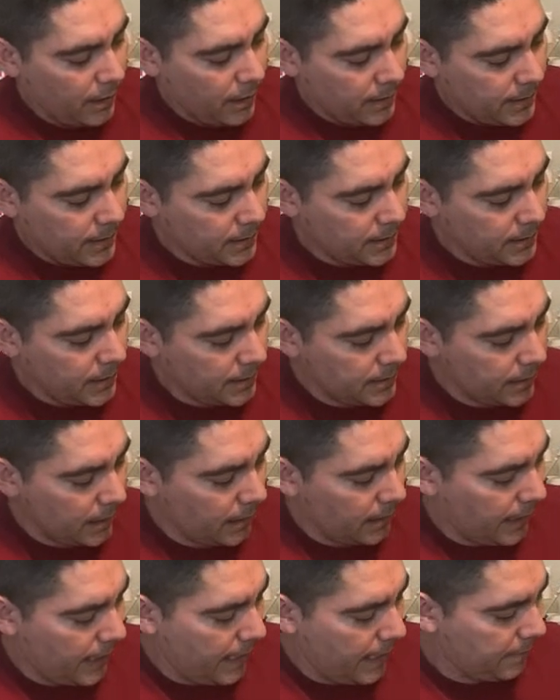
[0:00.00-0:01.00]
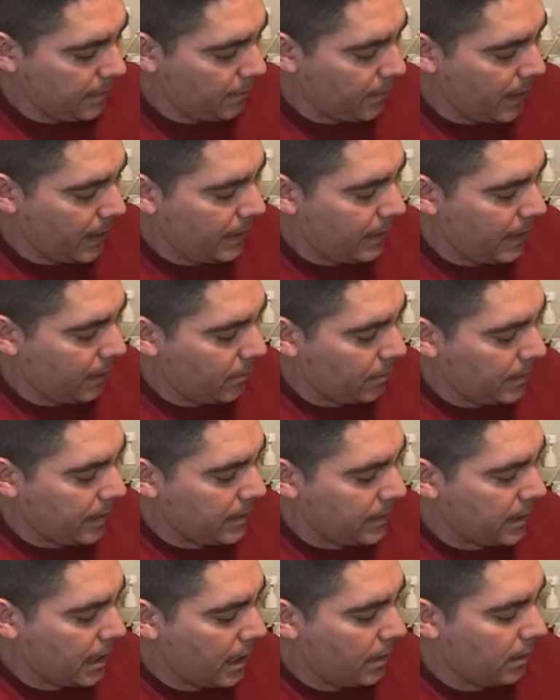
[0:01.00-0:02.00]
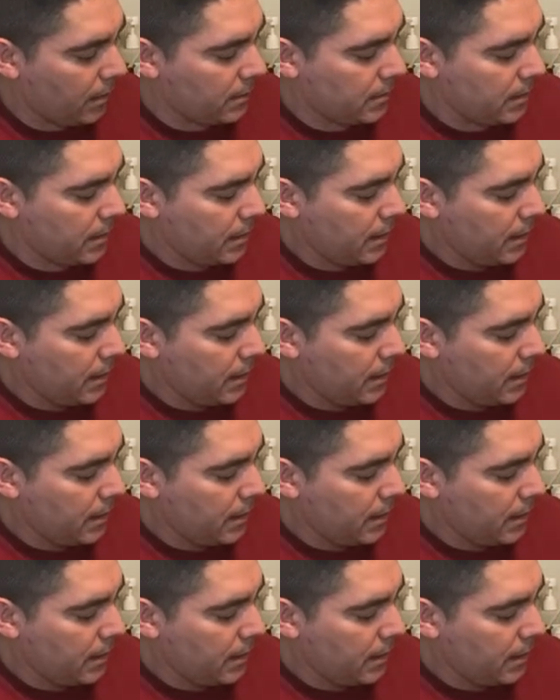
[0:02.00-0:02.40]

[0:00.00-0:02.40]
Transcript: Doesn't necessarily have to be like with these colors.